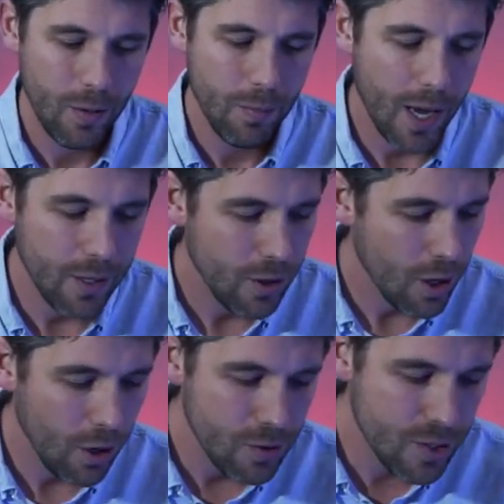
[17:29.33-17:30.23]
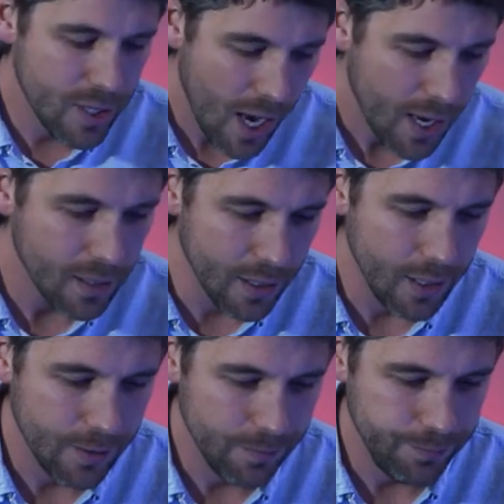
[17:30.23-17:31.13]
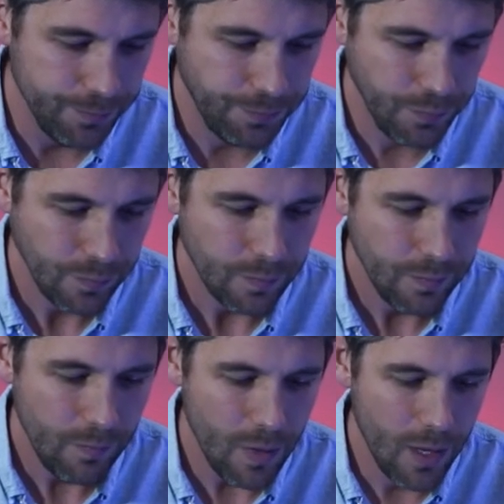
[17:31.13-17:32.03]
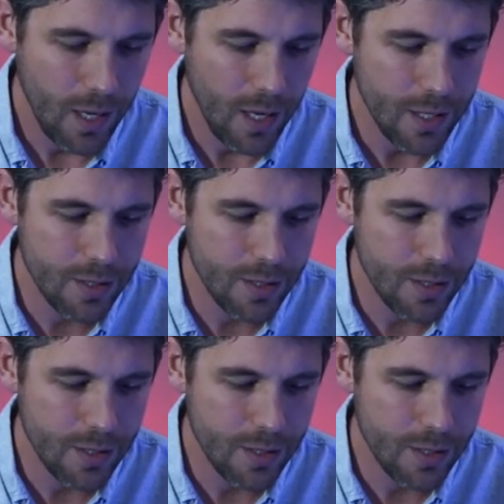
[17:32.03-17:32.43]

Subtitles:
But, you know, sadly, we